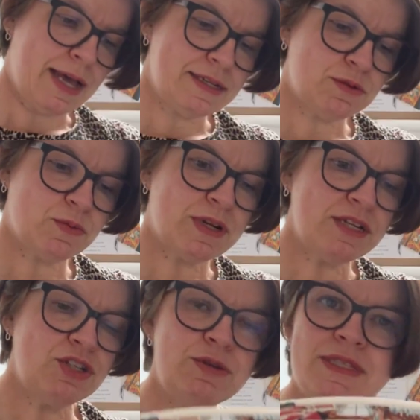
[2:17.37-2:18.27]
And what
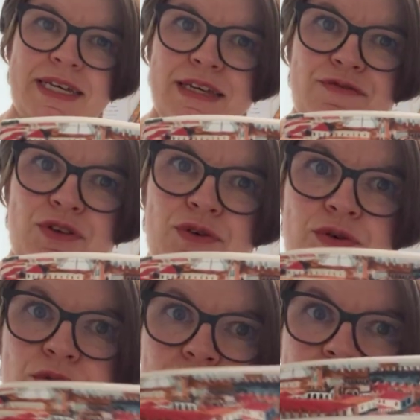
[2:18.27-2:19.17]
I do is I give
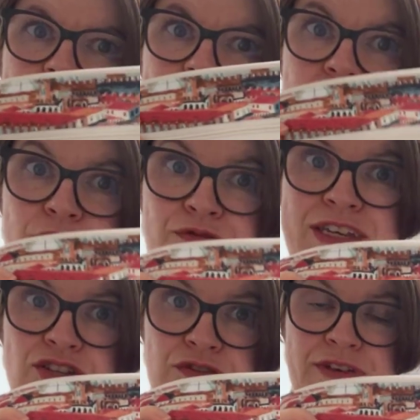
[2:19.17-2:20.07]
you the
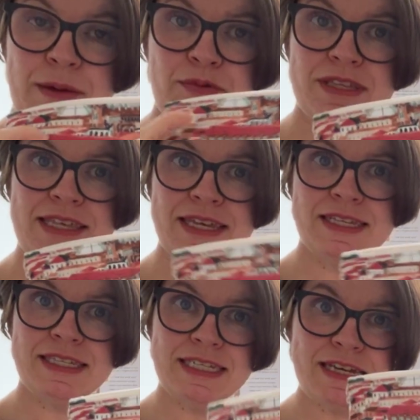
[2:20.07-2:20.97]
feature fabric, the
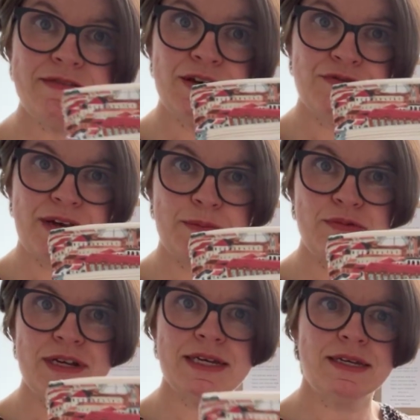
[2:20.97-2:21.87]
exterior
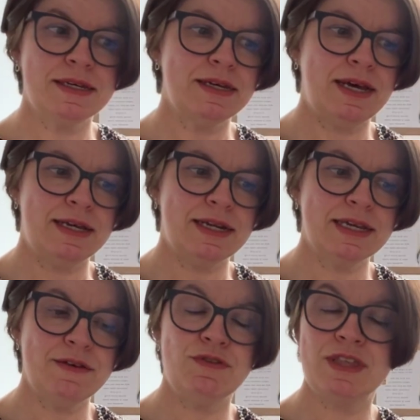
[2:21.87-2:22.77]
fabric, and
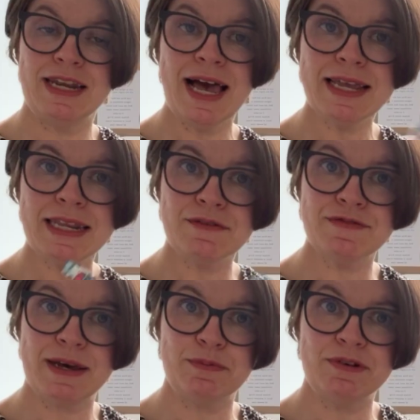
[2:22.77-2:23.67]
I give you the lining
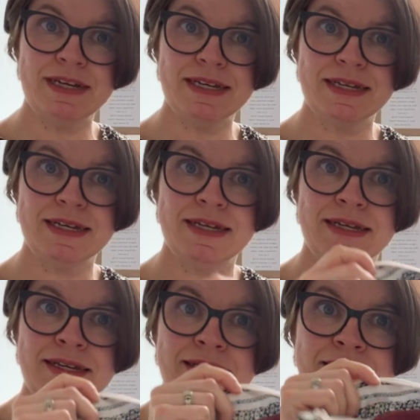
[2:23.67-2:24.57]
fabric